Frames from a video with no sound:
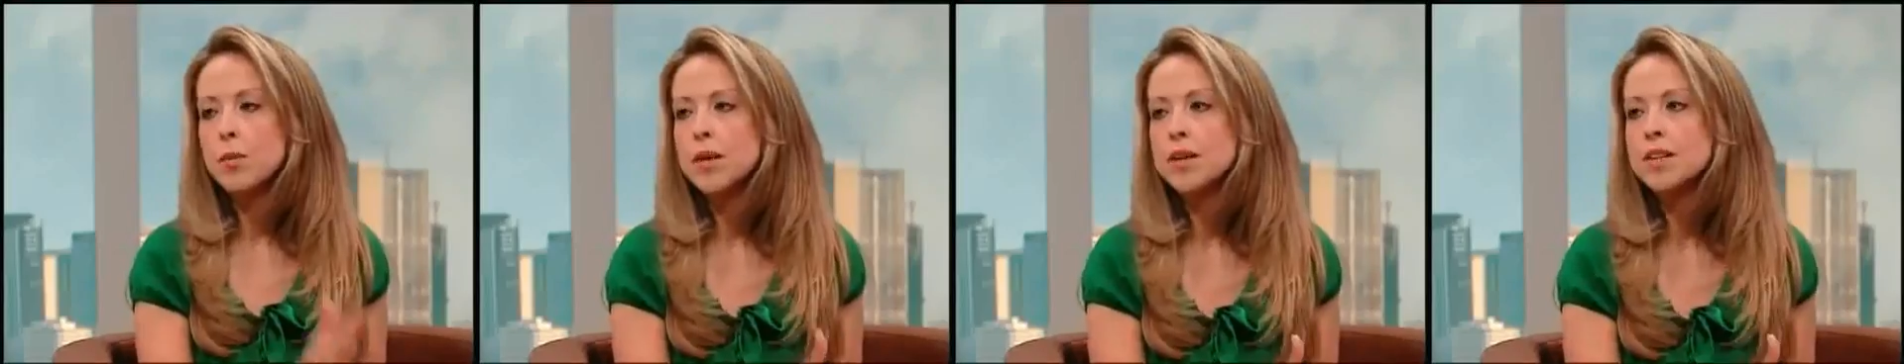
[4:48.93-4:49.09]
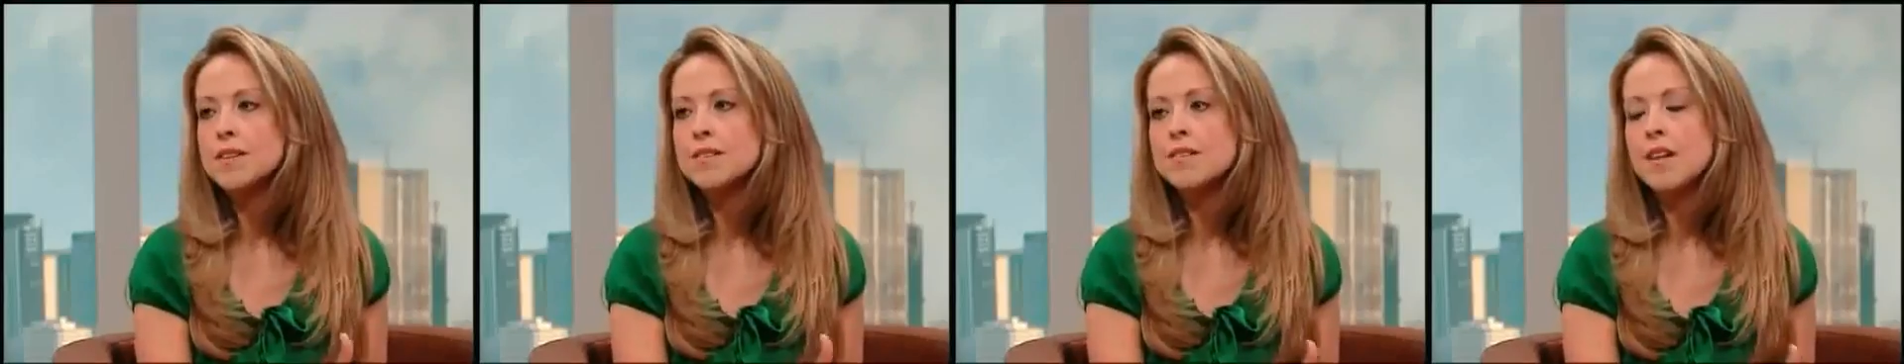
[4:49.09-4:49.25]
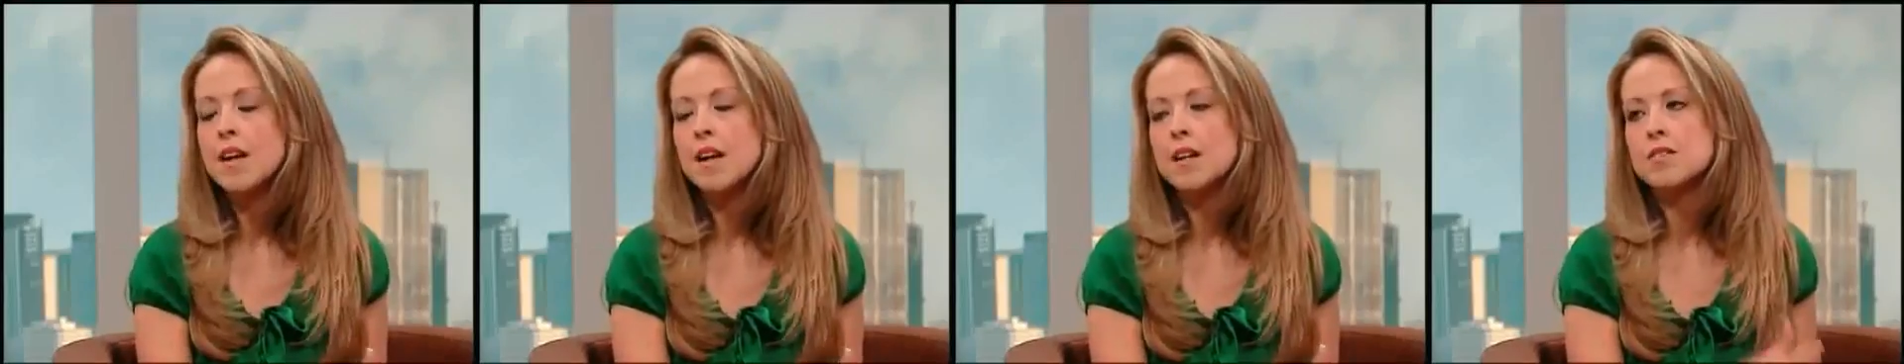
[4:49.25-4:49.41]

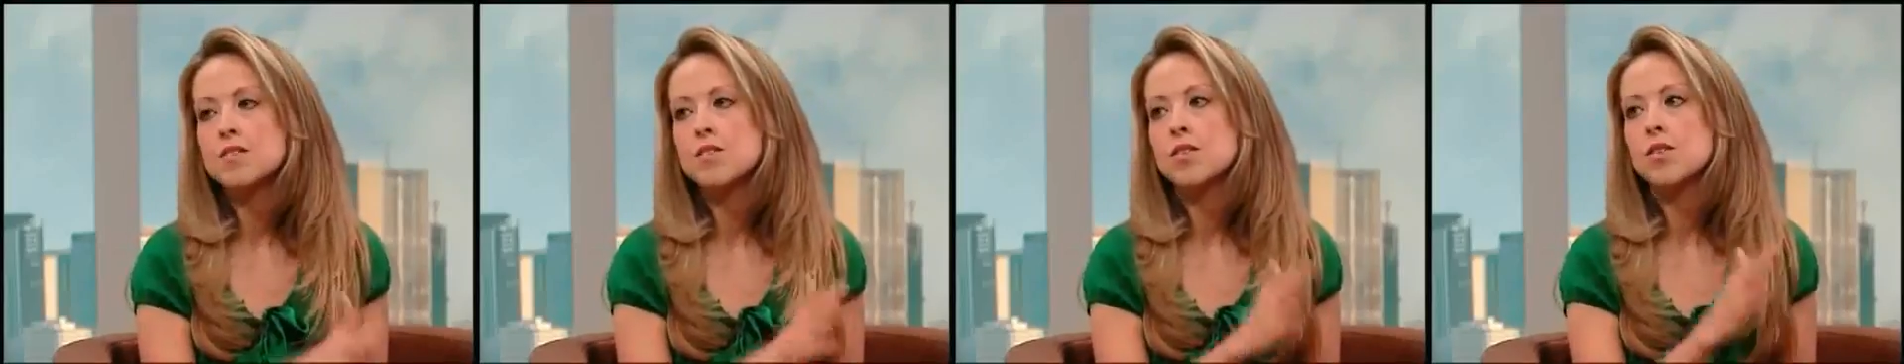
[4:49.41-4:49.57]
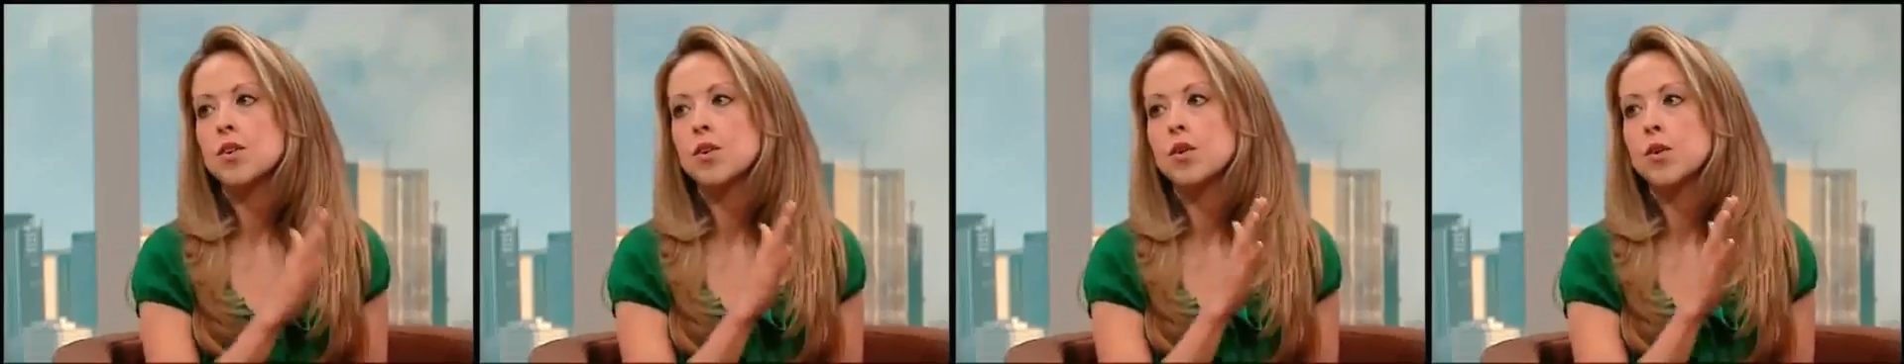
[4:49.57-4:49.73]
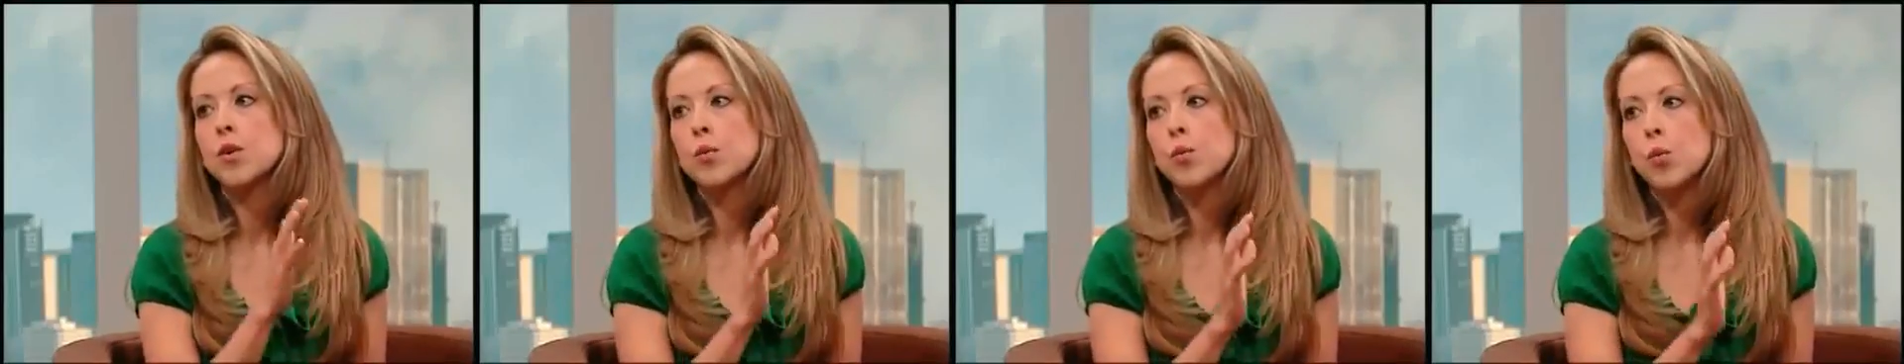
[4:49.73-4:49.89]
pick snacks
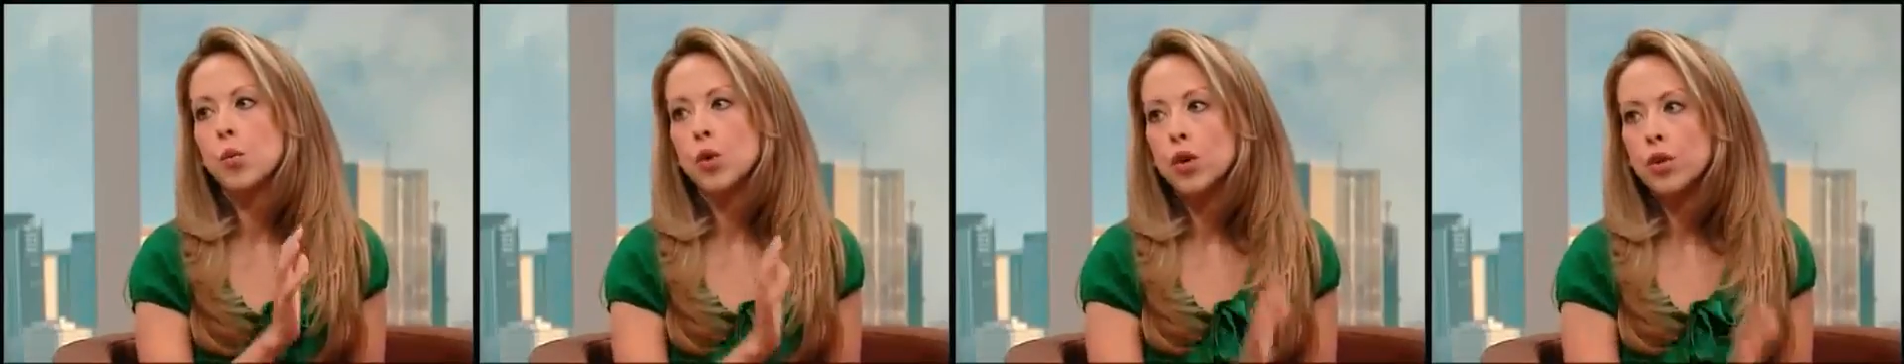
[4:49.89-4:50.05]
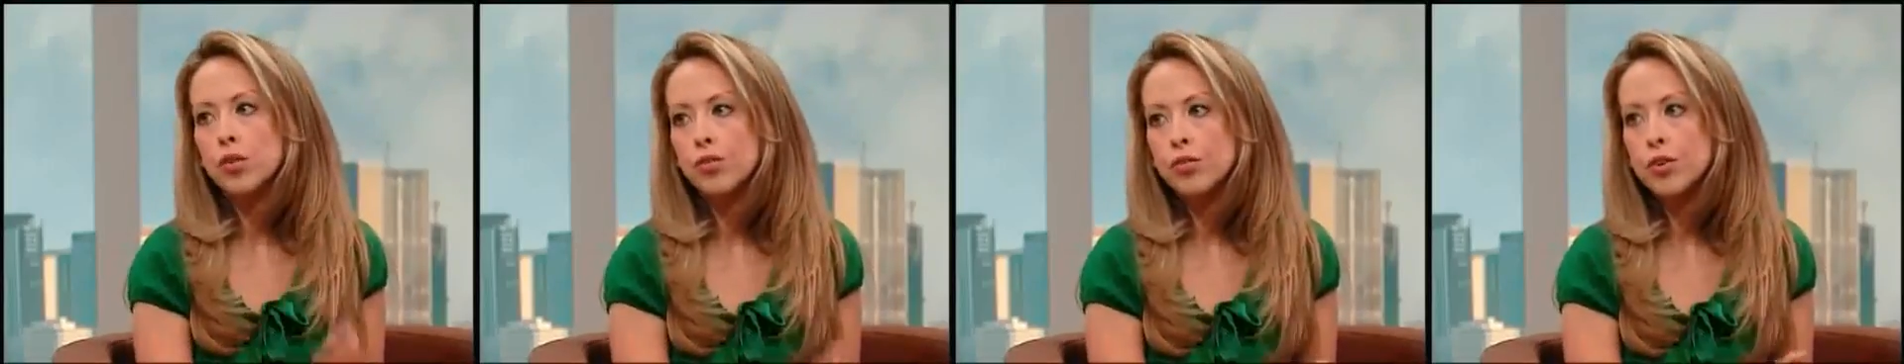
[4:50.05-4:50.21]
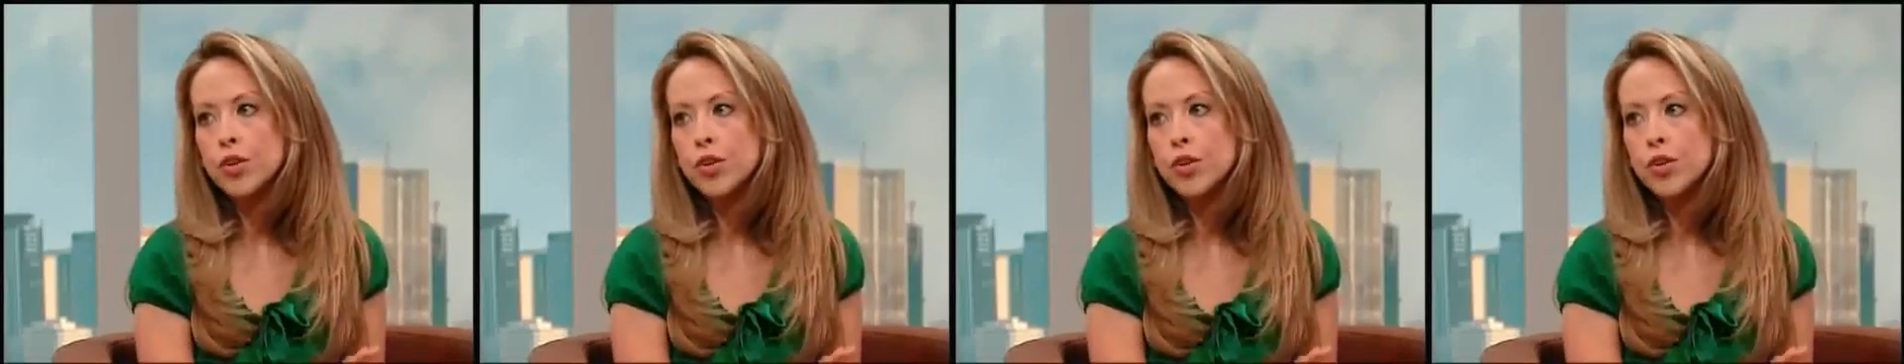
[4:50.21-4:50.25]
that are going to work